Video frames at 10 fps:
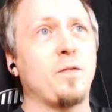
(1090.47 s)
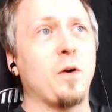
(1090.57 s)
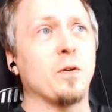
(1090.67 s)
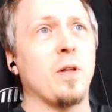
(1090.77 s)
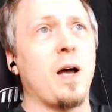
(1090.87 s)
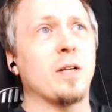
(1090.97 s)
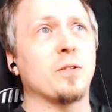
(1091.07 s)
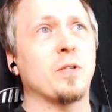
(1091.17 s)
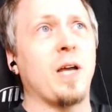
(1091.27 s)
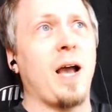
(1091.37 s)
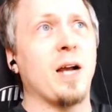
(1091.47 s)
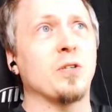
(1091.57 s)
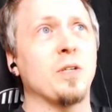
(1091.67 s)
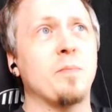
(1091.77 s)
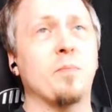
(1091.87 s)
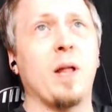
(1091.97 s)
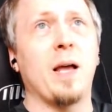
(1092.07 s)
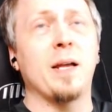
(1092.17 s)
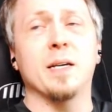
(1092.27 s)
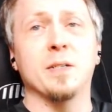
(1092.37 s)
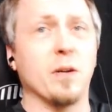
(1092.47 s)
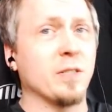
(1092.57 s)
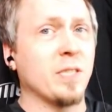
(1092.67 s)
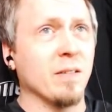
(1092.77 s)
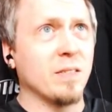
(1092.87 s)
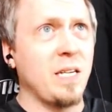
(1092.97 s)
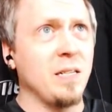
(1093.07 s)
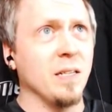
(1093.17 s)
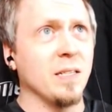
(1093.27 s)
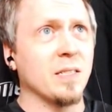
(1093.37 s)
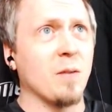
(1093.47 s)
fertilizer to actually plant another set of seedlings.